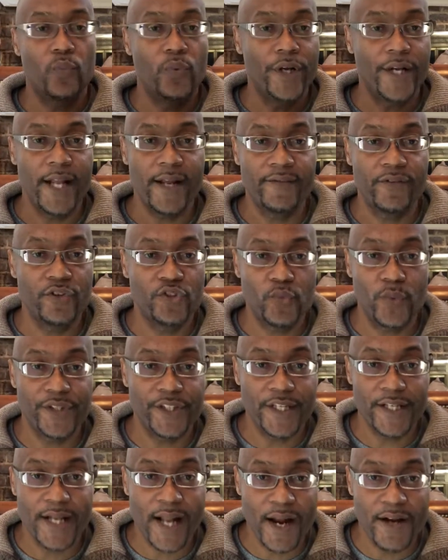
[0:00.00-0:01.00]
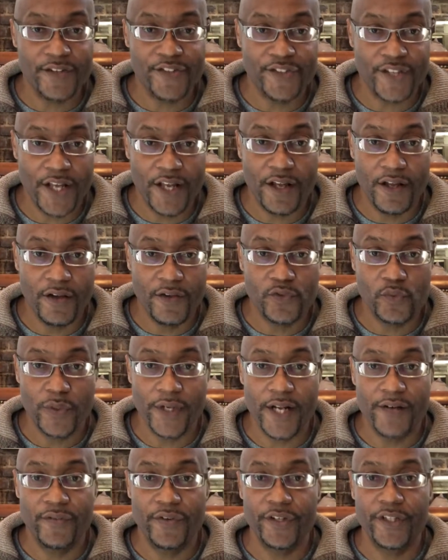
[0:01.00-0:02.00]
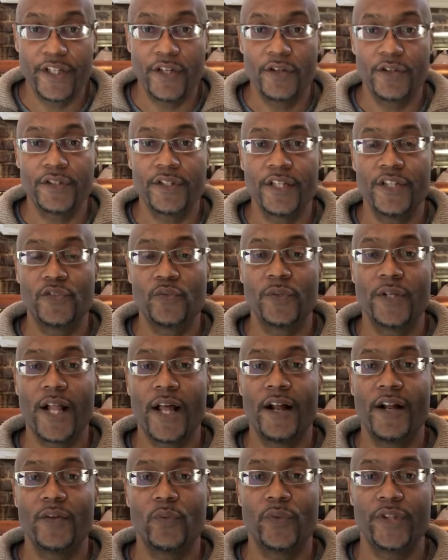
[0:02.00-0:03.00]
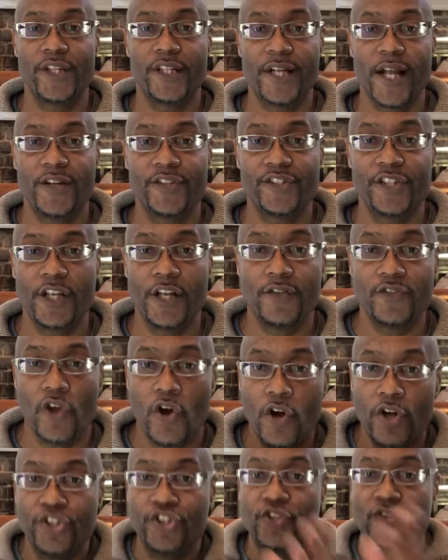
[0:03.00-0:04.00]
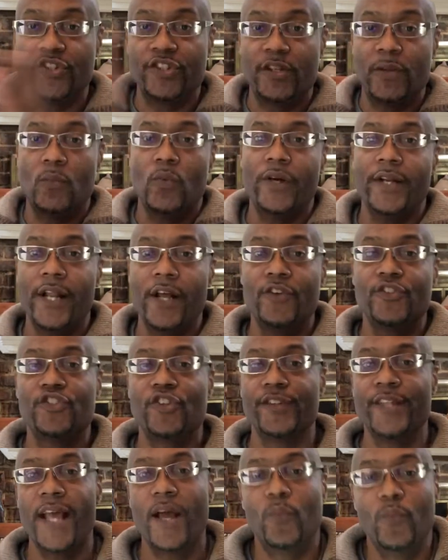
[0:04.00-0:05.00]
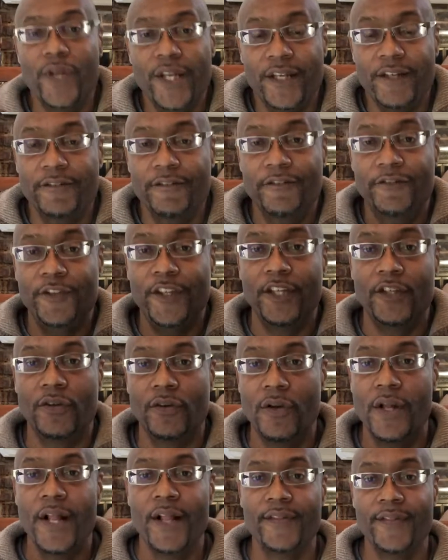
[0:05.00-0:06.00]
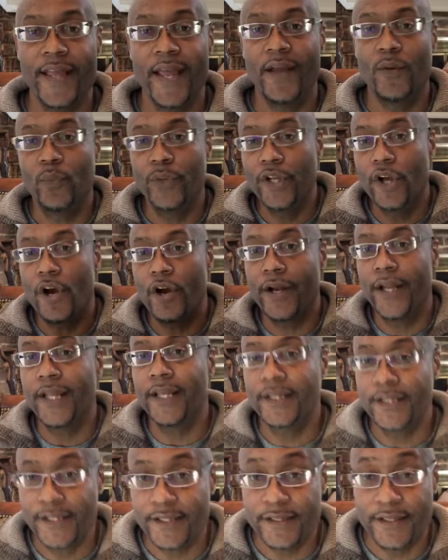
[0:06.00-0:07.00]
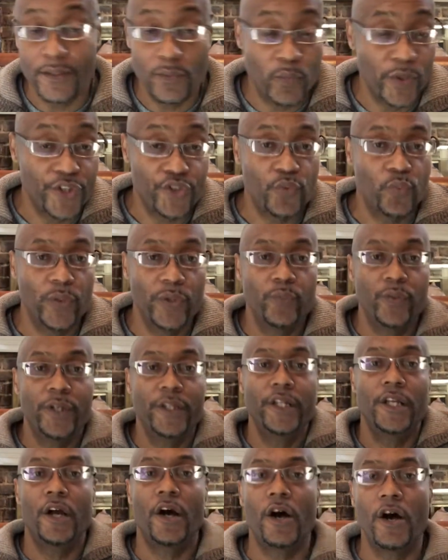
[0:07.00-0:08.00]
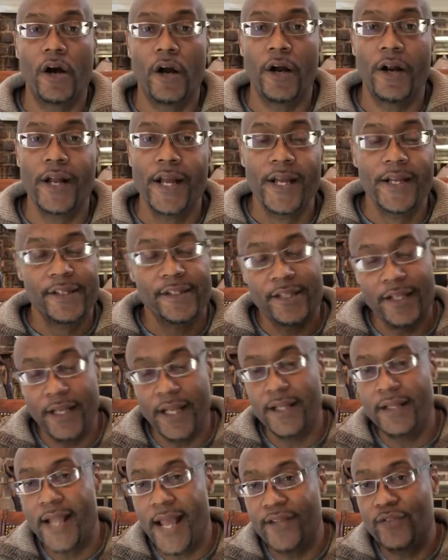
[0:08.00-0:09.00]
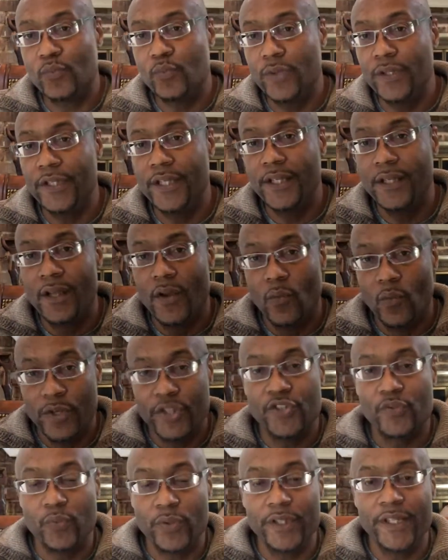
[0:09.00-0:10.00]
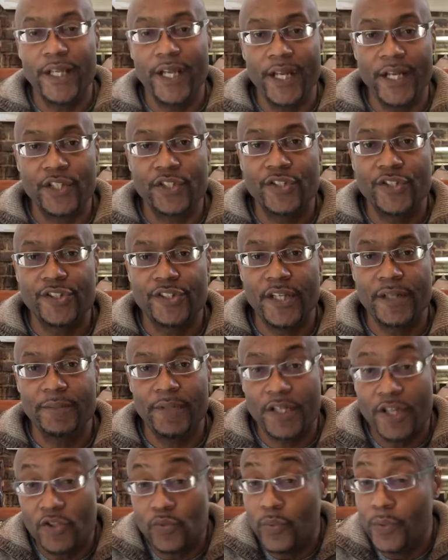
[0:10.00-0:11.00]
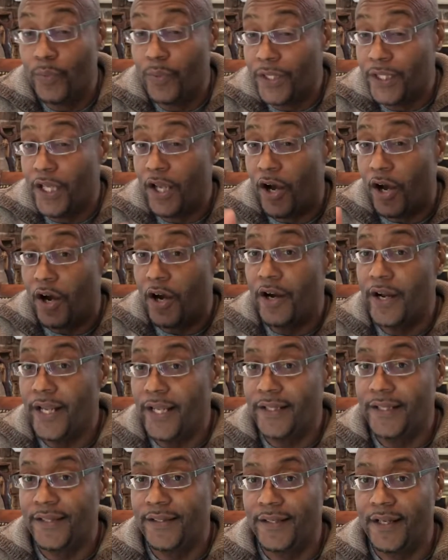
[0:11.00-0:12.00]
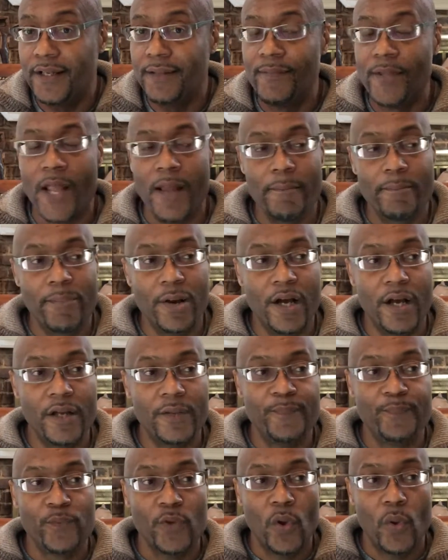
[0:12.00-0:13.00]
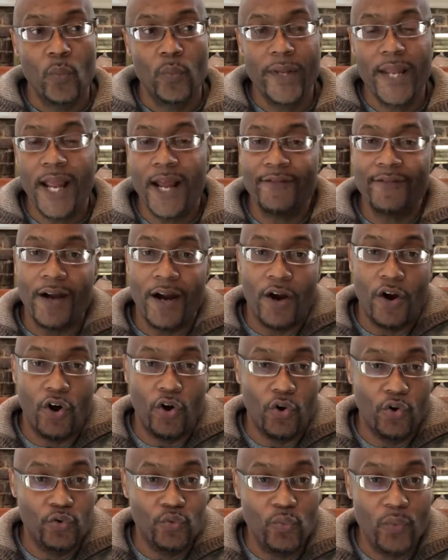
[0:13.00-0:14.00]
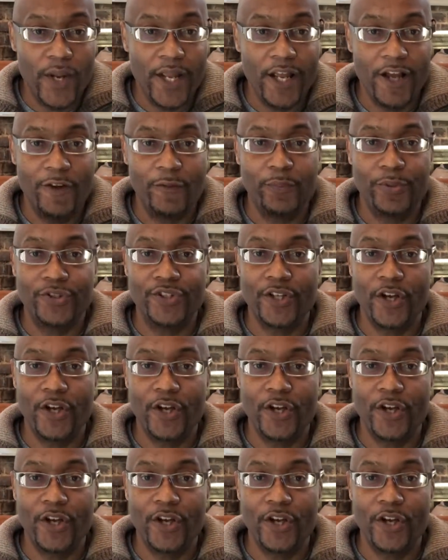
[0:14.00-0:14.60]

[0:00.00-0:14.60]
whatever is within ourselves, whatever guilt is within ourselves, onto someone else so that we can feel that we are innocent, which we really are. See, and that's really what's really interesting, because we really are innocent, but we have our own way of